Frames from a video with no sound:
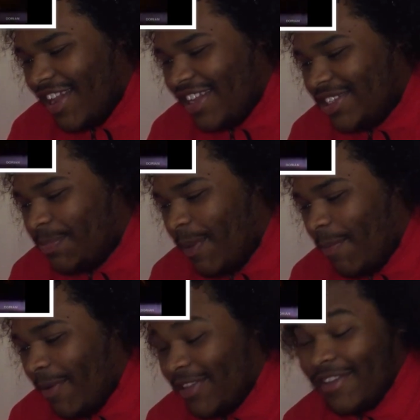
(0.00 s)
These
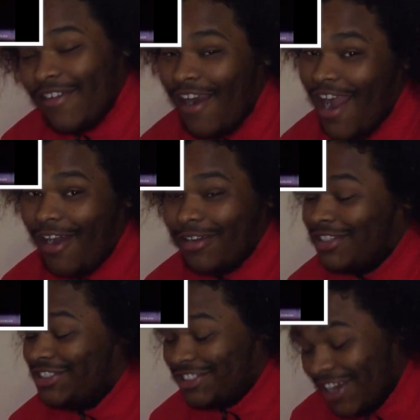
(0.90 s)
people in the crowd
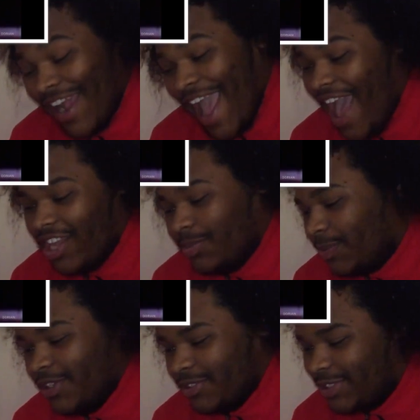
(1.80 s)
shook as
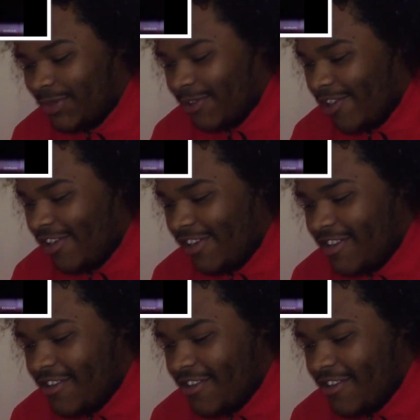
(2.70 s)
per usual.